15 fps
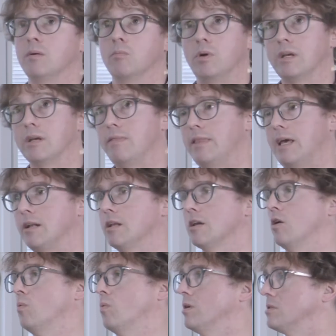We can then
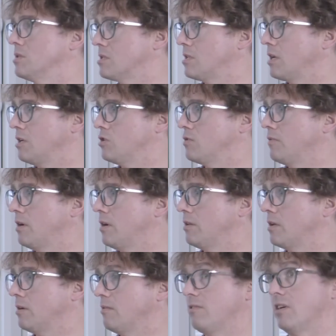go one stage
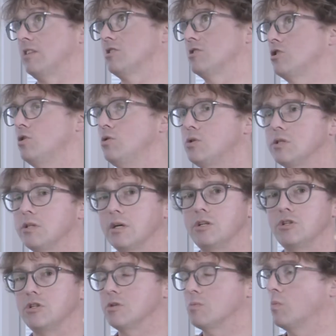further. In fact, there's 2
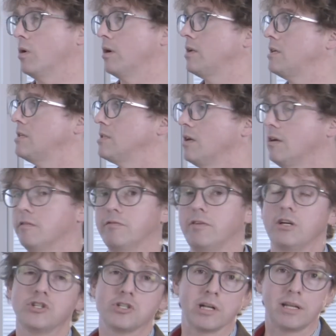stages. One is
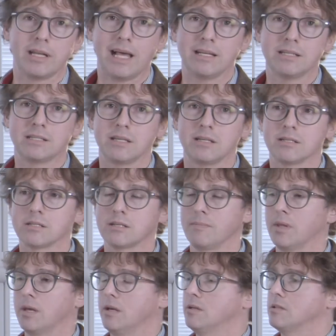facial analysis.
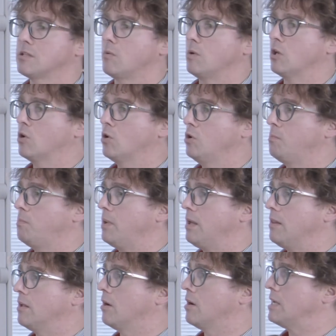So it could be
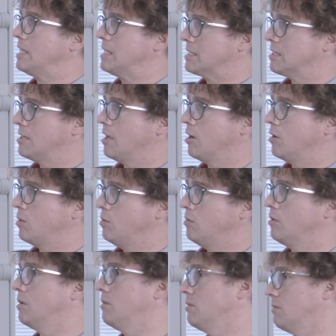that I need to know
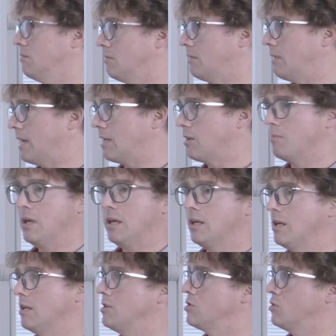that Adam
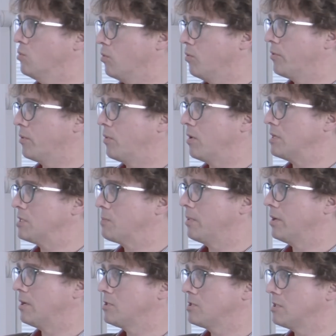Hickin is an authorised
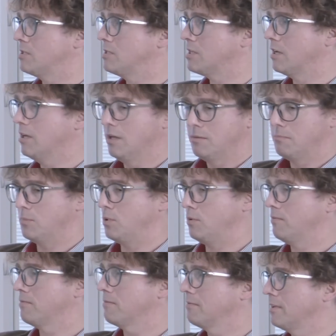person to
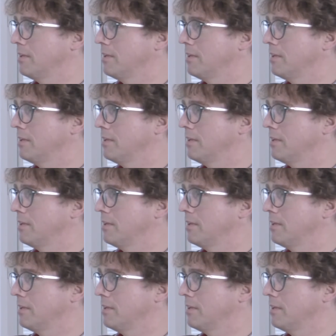move